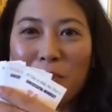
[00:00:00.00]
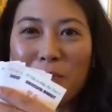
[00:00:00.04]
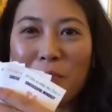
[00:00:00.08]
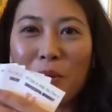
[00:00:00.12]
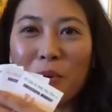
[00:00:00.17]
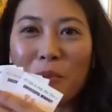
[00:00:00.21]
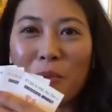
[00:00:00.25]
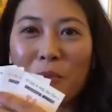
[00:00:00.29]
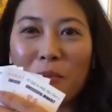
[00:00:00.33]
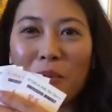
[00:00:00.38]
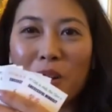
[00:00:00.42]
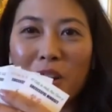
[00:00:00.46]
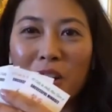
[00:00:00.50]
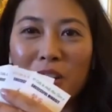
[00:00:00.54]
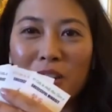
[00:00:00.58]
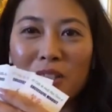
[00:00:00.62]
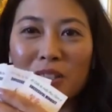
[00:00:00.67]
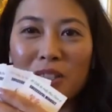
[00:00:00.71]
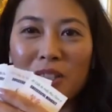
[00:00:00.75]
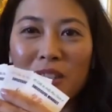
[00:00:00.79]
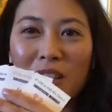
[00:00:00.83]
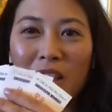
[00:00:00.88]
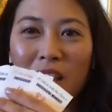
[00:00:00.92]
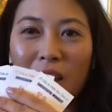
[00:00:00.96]

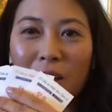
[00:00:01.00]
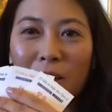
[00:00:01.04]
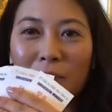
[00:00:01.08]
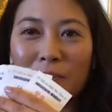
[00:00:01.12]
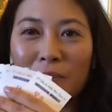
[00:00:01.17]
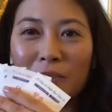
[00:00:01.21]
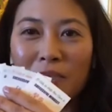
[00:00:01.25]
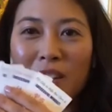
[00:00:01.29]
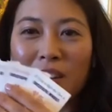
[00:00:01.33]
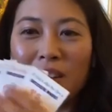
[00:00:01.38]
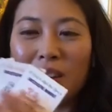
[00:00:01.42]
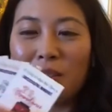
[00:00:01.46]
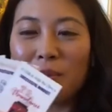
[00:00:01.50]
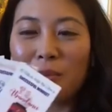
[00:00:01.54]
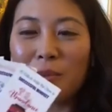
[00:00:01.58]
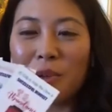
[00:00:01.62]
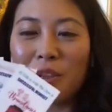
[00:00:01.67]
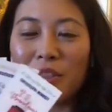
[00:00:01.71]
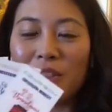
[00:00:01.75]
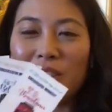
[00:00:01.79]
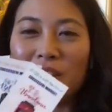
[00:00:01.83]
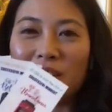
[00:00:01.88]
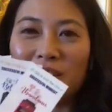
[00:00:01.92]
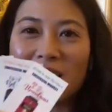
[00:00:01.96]
bookmarks
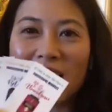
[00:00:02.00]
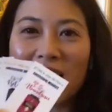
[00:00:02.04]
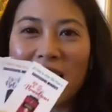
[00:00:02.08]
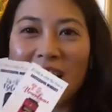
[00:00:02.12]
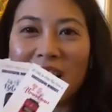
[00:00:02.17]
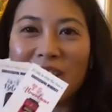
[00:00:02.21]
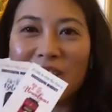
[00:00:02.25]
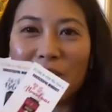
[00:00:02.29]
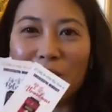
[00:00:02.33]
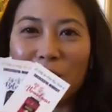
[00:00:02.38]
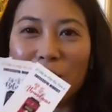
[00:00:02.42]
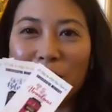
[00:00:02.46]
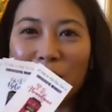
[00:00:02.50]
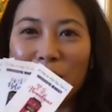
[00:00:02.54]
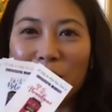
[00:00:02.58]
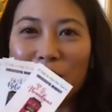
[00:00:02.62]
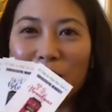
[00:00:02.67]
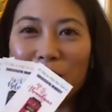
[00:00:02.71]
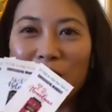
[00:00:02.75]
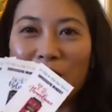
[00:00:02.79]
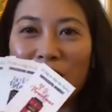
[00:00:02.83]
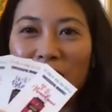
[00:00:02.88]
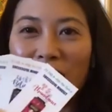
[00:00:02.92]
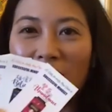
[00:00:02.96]
with the 10
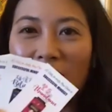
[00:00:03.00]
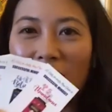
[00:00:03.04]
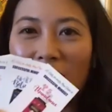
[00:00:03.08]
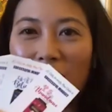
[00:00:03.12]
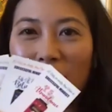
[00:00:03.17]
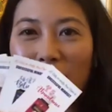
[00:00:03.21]
oils